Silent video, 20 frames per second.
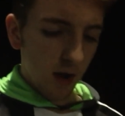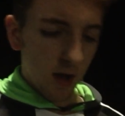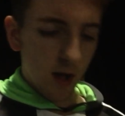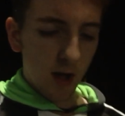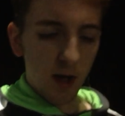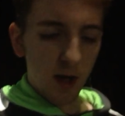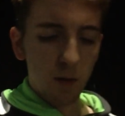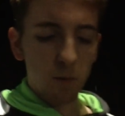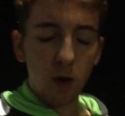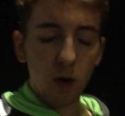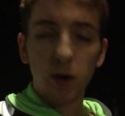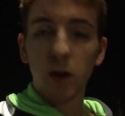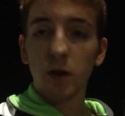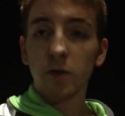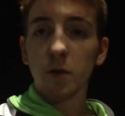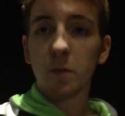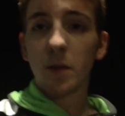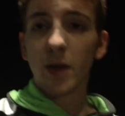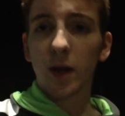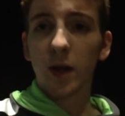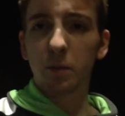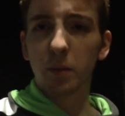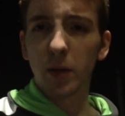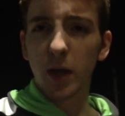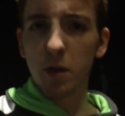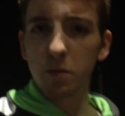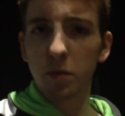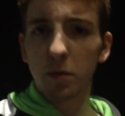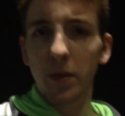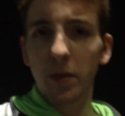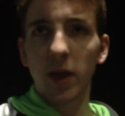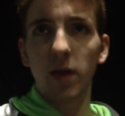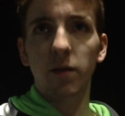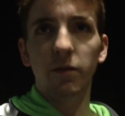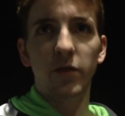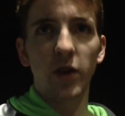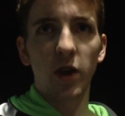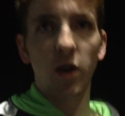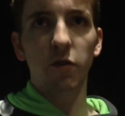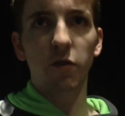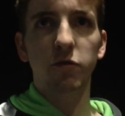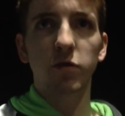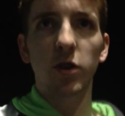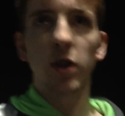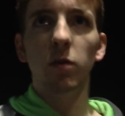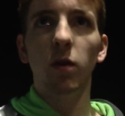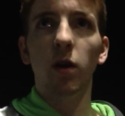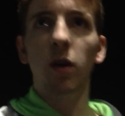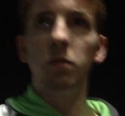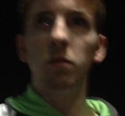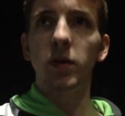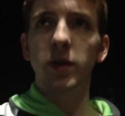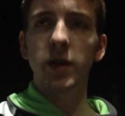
the other being Peterborough beating Villa 3-1.